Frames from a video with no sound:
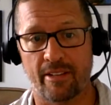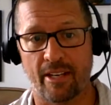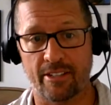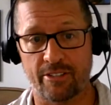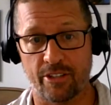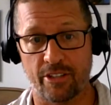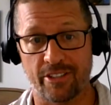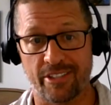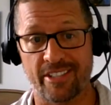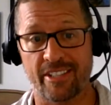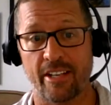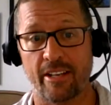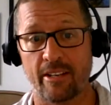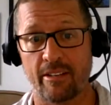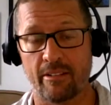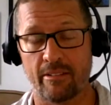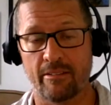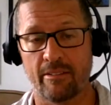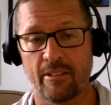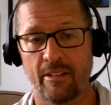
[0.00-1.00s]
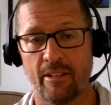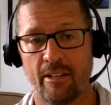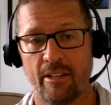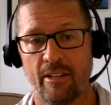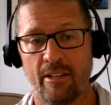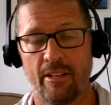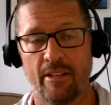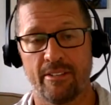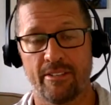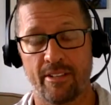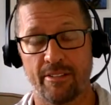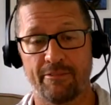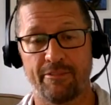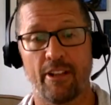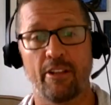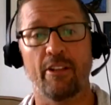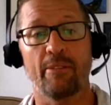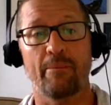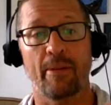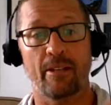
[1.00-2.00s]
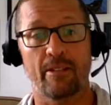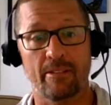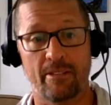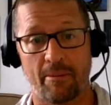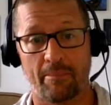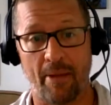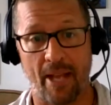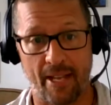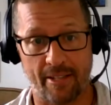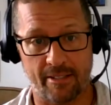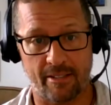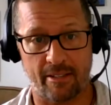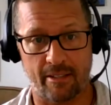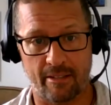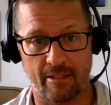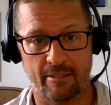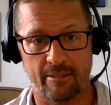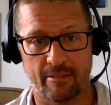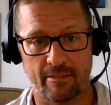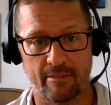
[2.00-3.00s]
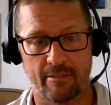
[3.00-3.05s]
I judge as a developmental capacity